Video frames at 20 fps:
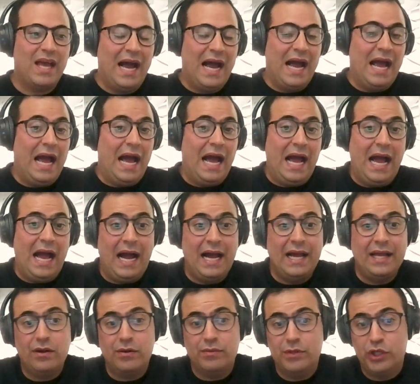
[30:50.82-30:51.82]

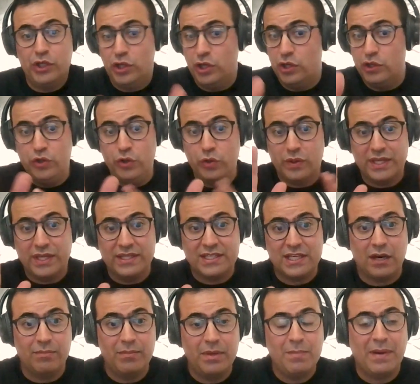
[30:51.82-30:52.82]
I don't, you can
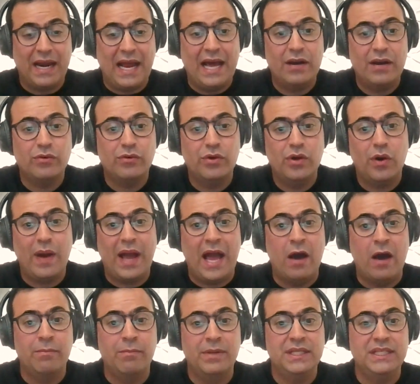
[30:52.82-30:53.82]
tell me, but I don't know
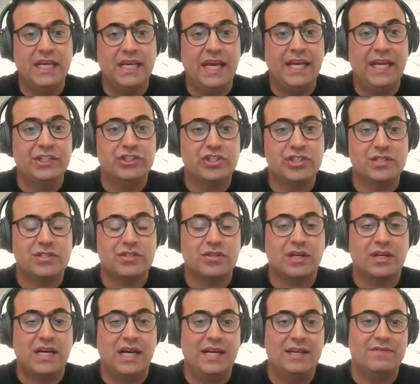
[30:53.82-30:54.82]
how many agents
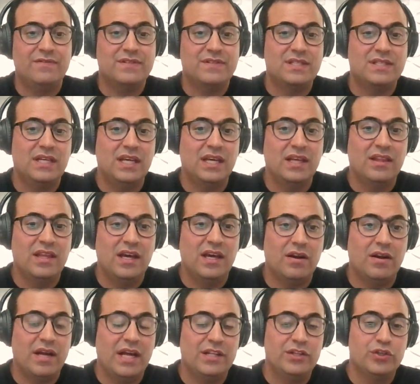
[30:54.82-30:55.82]
are kind of sitting
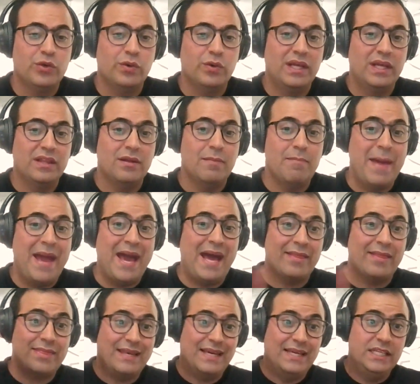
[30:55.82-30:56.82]
there and doing the
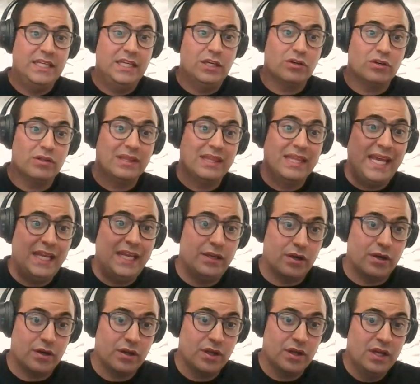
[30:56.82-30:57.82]
math a year
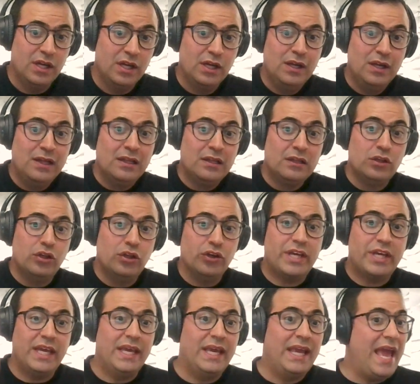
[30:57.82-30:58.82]
later,
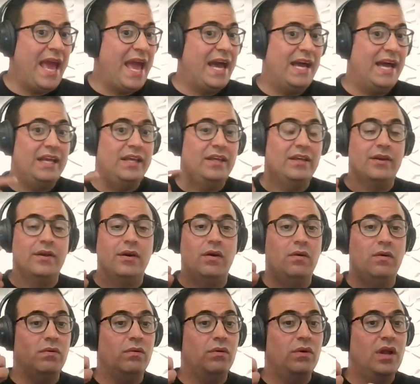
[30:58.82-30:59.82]
looking at,
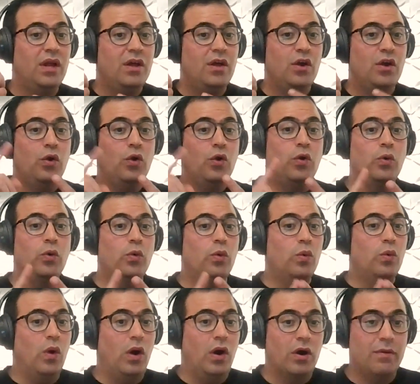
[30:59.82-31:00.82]

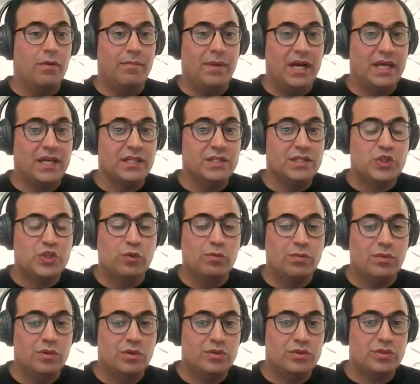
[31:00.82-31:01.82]
who are my
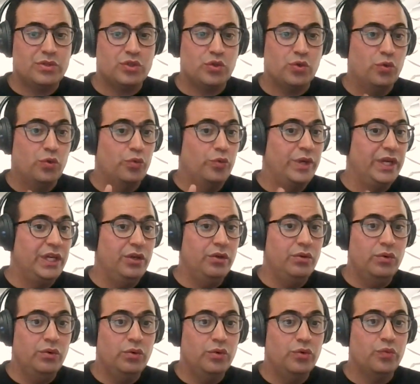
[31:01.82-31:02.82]
consumers who
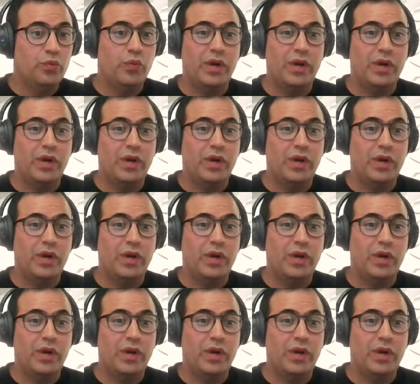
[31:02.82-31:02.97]
renewed,